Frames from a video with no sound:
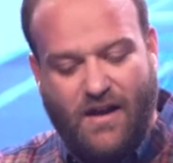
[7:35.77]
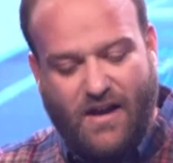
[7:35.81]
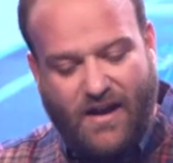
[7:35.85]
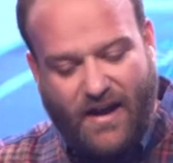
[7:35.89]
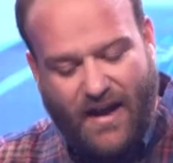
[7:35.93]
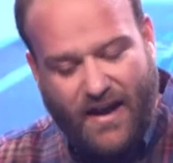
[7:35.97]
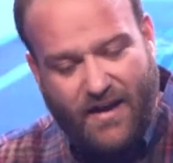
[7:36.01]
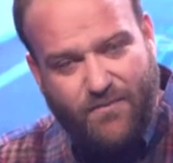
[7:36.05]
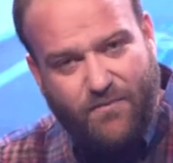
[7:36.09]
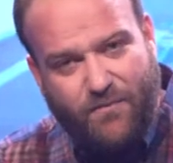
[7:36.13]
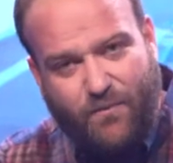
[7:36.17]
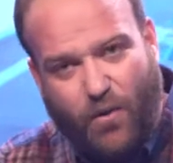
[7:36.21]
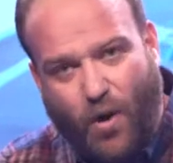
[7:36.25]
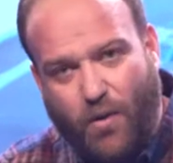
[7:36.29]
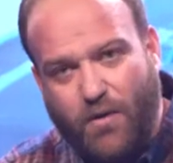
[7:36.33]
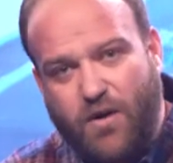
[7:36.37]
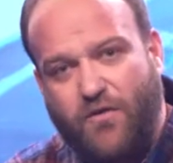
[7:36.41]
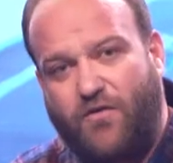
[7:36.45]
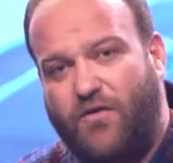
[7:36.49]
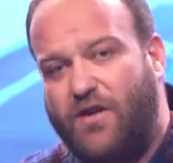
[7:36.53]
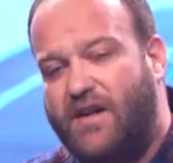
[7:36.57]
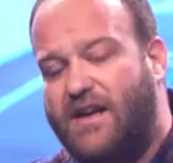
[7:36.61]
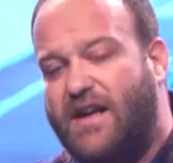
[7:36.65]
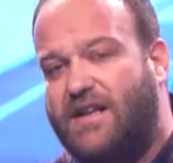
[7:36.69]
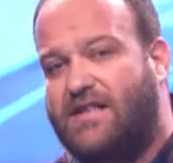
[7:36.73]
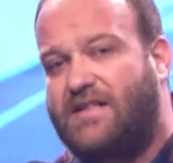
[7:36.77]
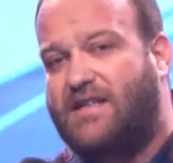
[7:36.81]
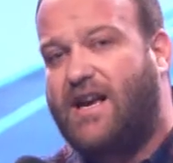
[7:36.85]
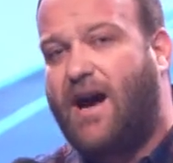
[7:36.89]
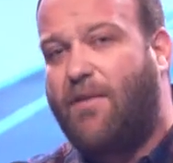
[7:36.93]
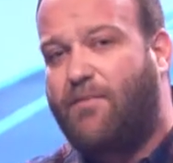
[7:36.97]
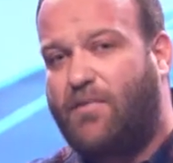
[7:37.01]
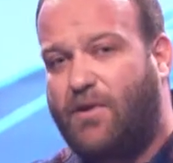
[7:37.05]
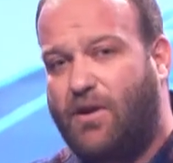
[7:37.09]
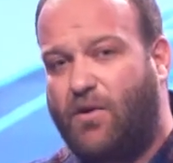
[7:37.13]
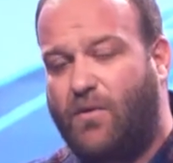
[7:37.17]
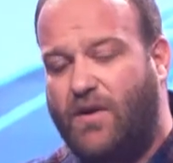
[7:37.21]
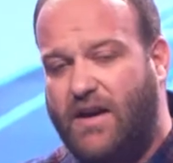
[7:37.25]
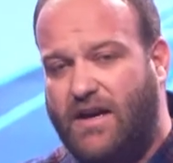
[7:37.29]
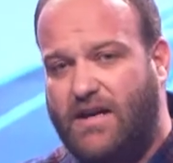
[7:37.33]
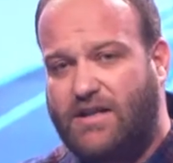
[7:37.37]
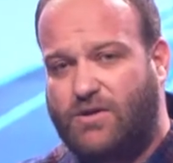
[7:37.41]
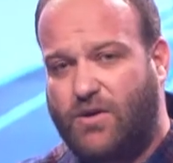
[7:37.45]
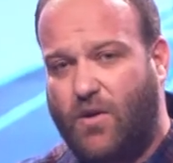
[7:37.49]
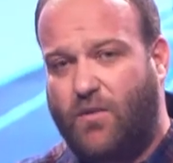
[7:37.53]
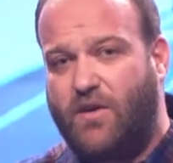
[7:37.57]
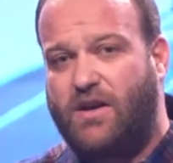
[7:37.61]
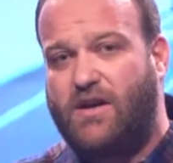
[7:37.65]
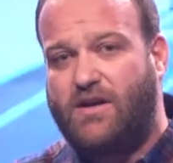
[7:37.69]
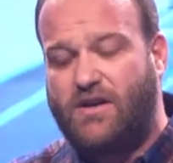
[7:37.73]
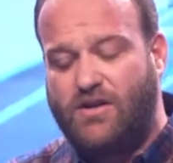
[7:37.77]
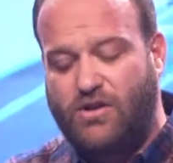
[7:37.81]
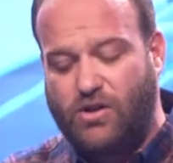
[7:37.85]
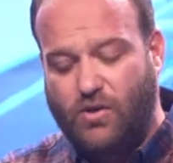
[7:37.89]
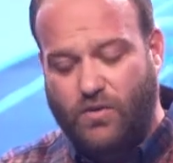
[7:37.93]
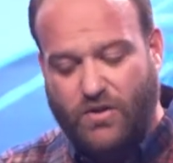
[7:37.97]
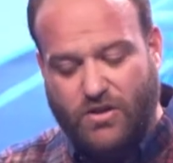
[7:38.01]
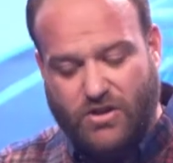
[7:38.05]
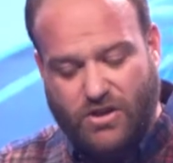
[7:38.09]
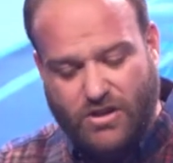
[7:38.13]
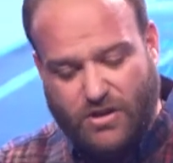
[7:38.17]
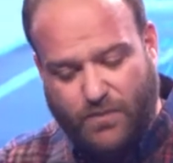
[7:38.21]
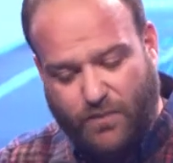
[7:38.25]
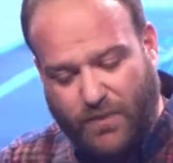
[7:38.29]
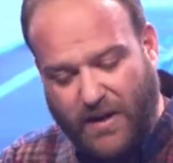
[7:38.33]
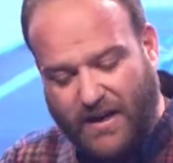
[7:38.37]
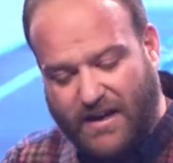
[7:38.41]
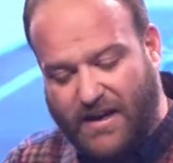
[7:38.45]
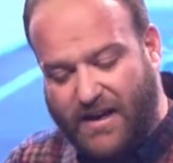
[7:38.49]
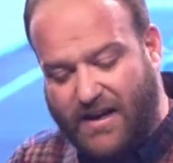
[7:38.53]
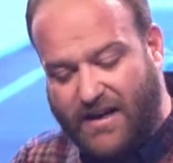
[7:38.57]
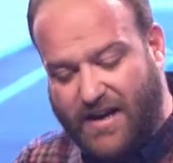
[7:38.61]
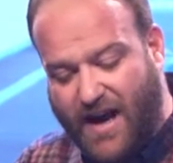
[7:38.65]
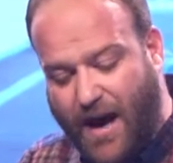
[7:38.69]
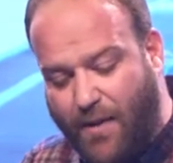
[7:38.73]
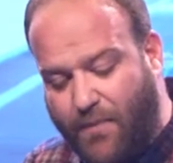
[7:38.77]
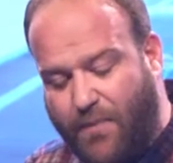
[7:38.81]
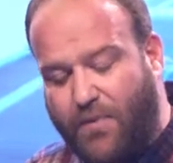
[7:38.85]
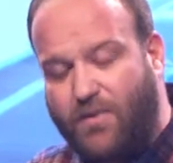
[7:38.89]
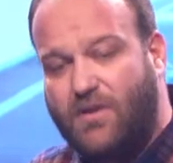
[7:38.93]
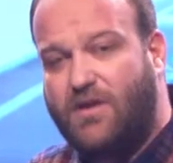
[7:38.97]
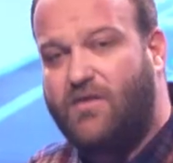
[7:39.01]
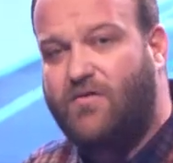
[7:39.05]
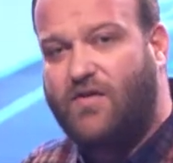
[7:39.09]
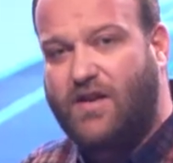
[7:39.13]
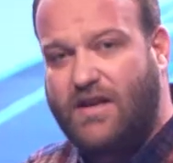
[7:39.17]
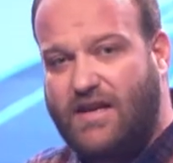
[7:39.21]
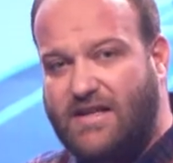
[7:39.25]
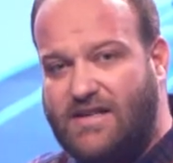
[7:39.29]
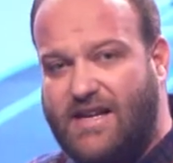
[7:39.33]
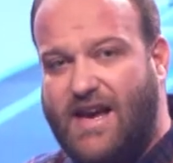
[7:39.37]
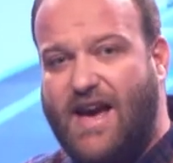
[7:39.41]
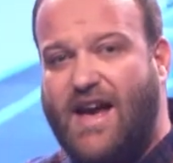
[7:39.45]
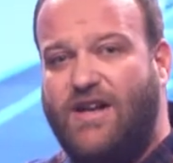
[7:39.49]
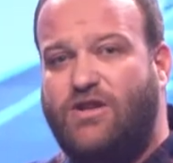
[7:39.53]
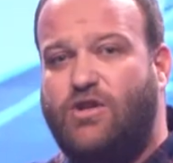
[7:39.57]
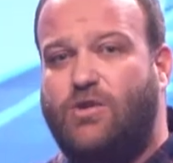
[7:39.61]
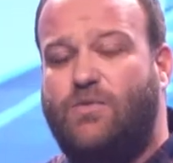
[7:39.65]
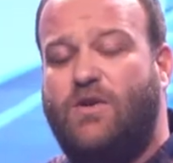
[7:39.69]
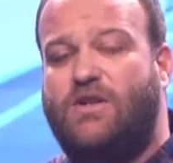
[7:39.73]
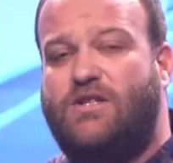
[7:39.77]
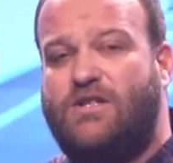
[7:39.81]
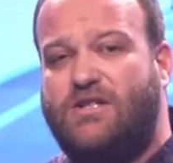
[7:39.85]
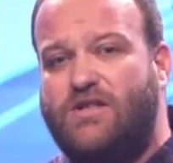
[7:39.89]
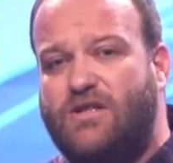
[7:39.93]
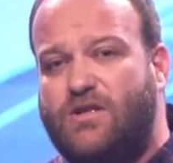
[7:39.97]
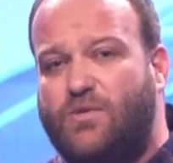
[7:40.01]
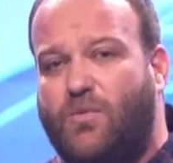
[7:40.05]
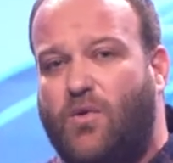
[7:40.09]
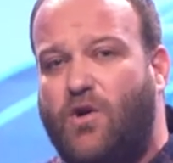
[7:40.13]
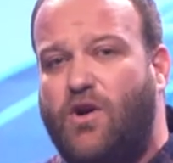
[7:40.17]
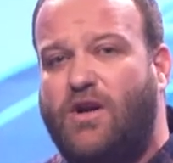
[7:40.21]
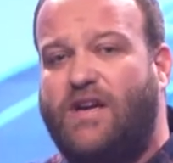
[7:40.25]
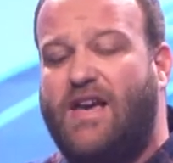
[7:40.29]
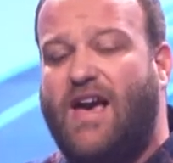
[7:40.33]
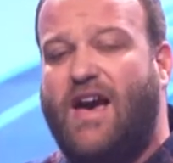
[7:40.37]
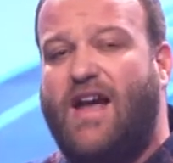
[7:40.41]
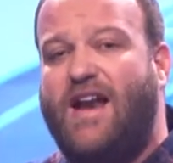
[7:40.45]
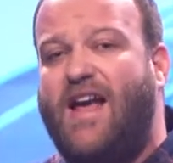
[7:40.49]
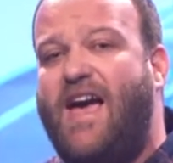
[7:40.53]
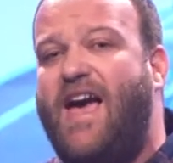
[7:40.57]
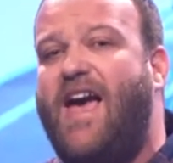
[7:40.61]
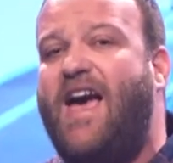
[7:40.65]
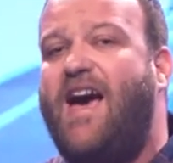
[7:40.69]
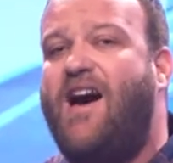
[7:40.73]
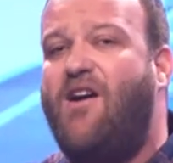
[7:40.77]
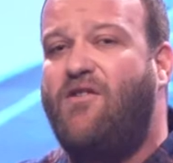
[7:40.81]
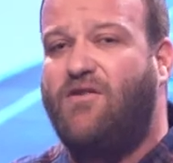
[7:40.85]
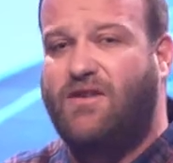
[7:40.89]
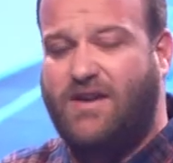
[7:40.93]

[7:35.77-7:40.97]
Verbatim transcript: And probably for the next couple of weeks, what we're going to do is just pick a couple of these attributes and just work out how